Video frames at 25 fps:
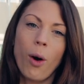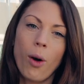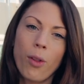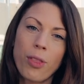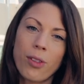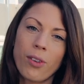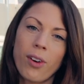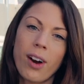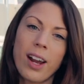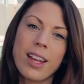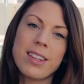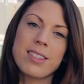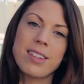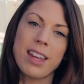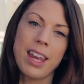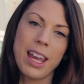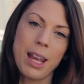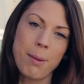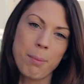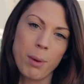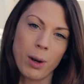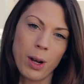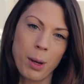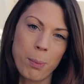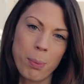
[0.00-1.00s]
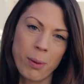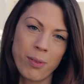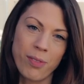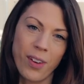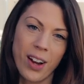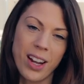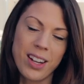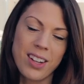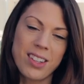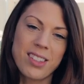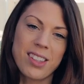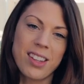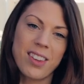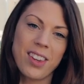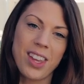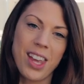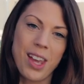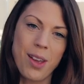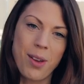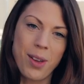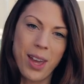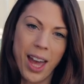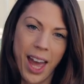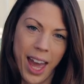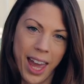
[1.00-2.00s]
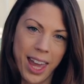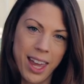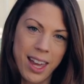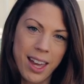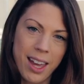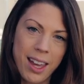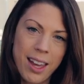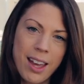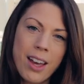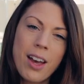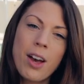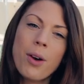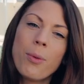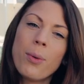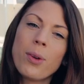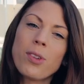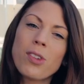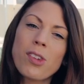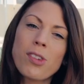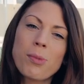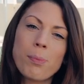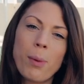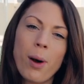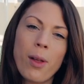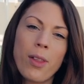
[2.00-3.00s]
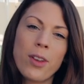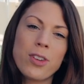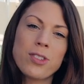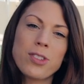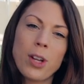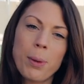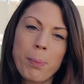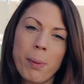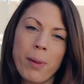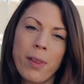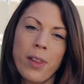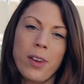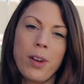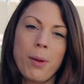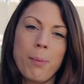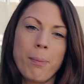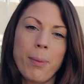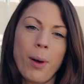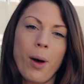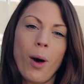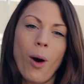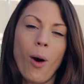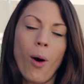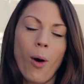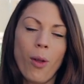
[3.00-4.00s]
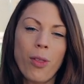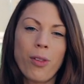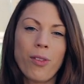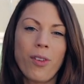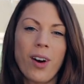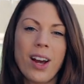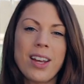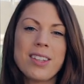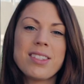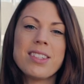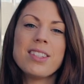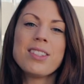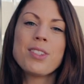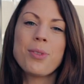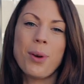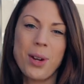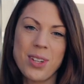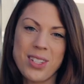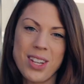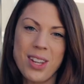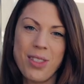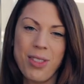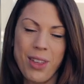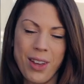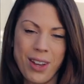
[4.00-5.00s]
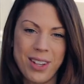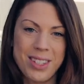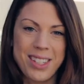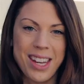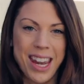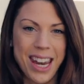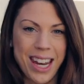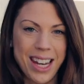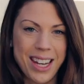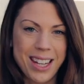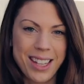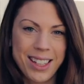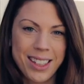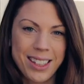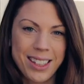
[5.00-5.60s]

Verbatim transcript: authorised e-money providers in the UK, which is more than double the number authorised in 2013.